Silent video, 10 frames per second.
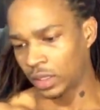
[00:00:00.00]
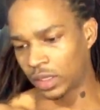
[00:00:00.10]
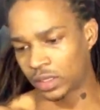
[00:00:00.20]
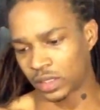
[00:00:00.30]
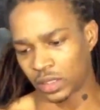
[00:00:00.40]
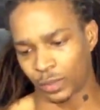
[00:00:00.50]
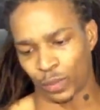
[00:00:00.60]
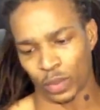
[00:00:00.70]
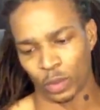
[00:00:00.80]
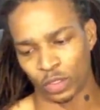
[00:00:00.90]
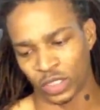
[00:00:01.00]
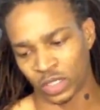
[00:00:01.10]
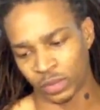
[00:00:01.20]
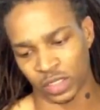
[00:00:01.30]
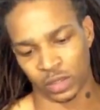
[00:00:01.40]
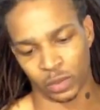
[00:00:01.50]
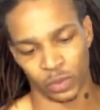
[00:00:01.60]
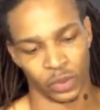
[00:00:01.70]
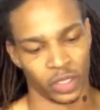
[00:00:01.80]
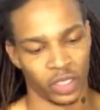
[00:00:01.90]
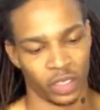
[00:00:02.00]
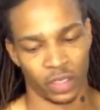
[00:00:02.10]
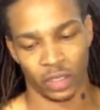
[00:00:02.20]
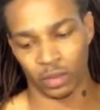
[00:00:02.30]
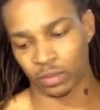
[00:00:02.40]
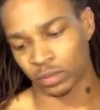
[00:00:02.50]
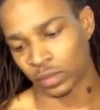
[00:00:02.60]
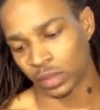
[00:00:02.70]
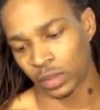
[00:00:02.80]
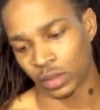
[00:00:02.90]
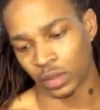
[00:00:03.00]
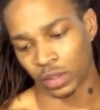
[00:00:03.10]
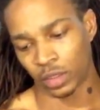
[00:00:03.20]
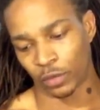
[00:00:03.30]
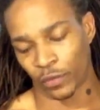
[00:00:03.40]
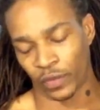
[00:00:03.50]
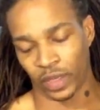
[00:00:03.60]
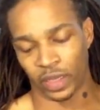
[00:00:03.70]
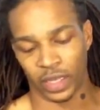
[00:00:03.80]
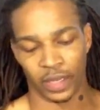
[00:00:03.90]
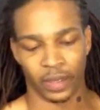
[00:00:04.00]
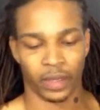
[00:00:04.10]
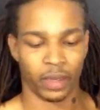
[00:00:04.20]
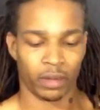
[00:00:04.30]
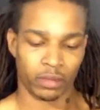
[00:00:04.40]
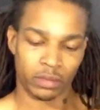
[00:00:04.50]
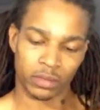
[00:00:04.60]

It's a Pro Gym Extreme GoFit.net.